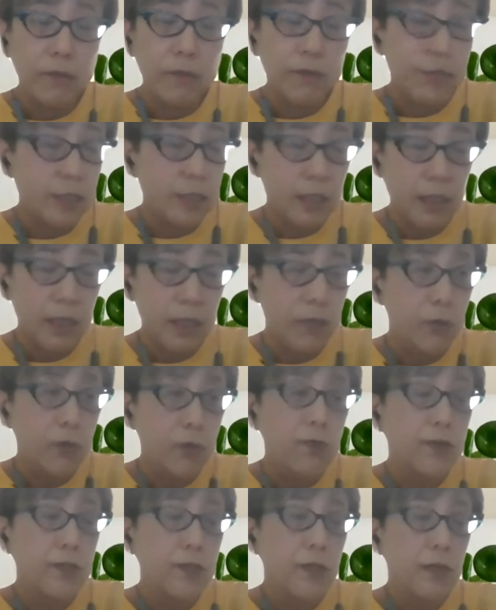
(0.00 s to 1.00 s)
firstly
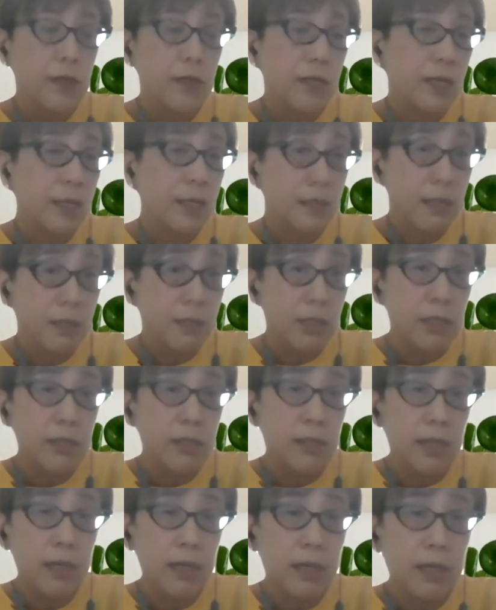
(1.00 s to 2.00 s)
good for the organization,
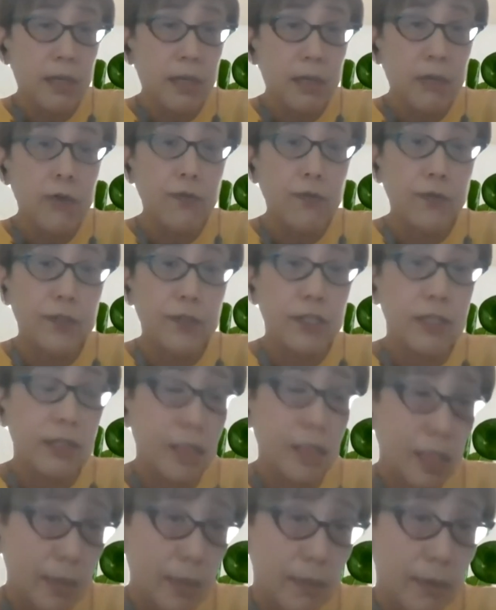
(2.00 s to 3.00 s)
secondly good for the
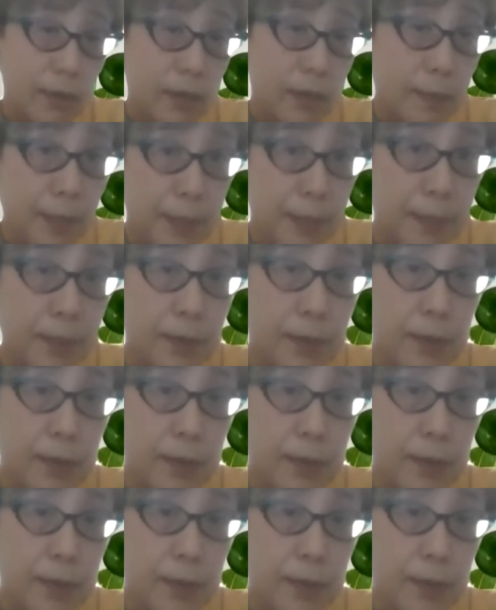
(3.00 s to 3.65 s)
team and the people.